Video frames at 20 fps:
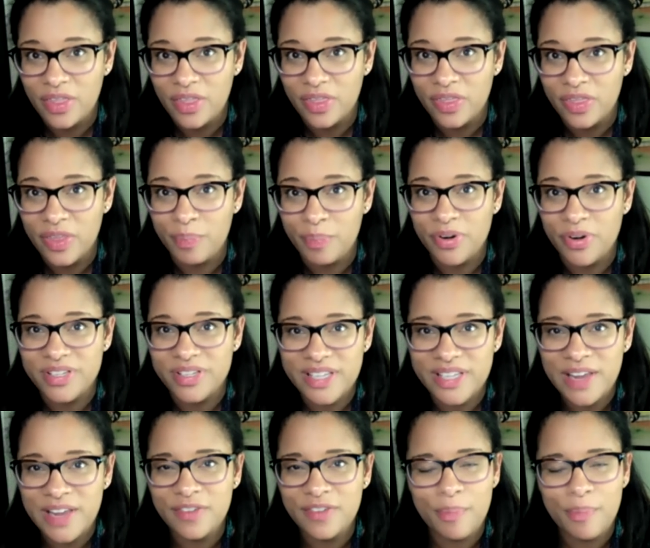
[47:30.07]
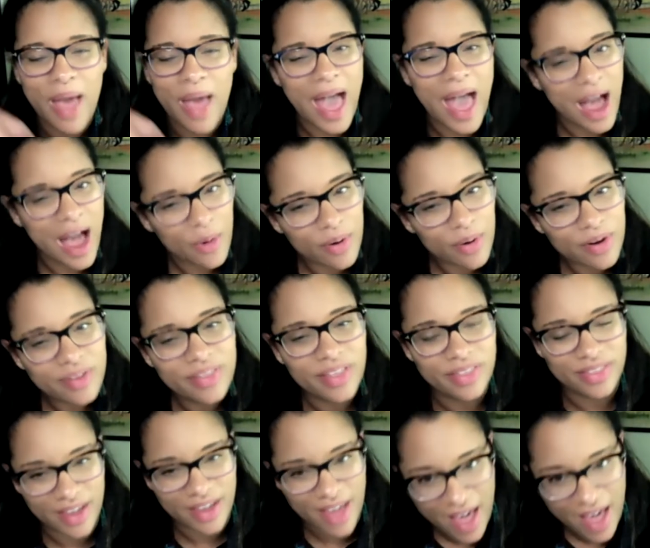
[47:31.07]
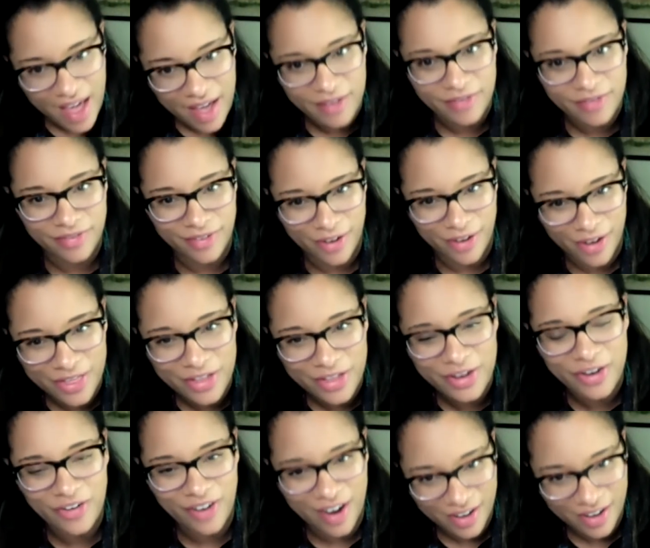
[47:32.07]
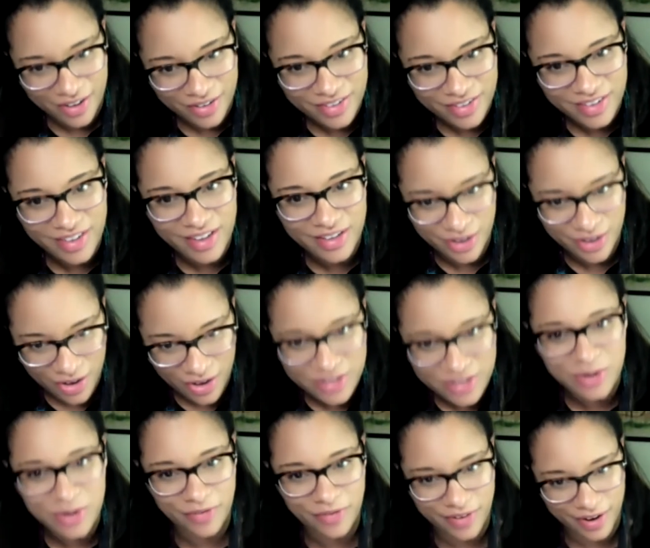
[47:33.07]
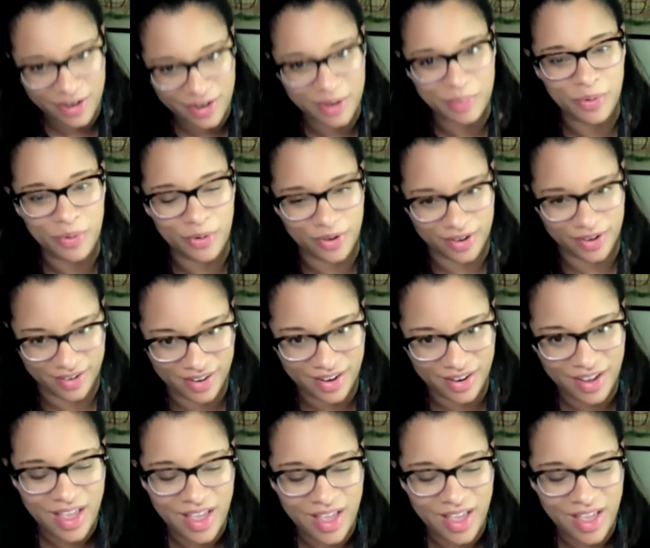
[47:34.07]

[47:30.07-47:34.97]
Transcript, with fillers: the perceived power that they have on the ground is also very important